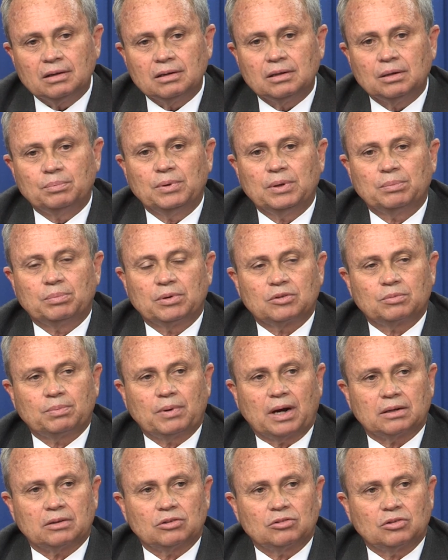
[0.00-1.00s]
the People's
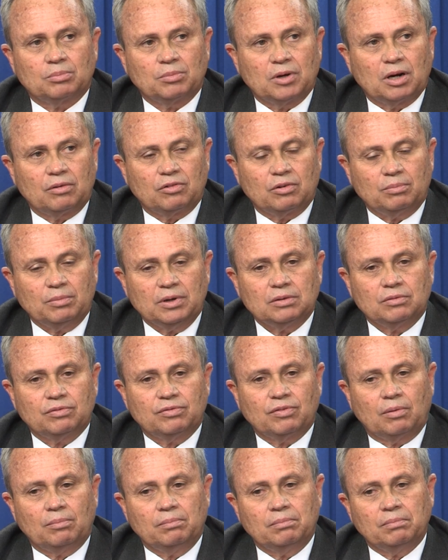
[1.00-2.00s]
Partnership government
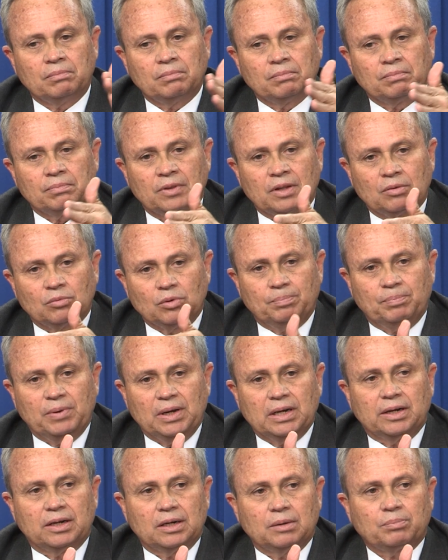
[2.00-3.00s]
from
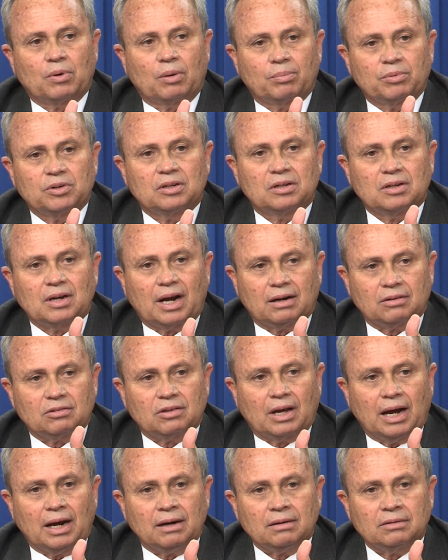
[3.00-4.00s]
repealing the Property Tax
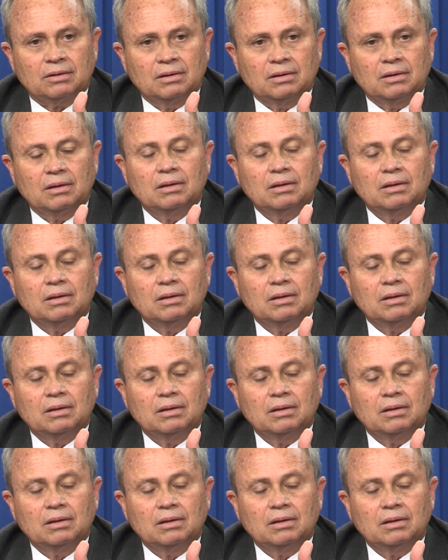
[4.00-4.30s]
Act.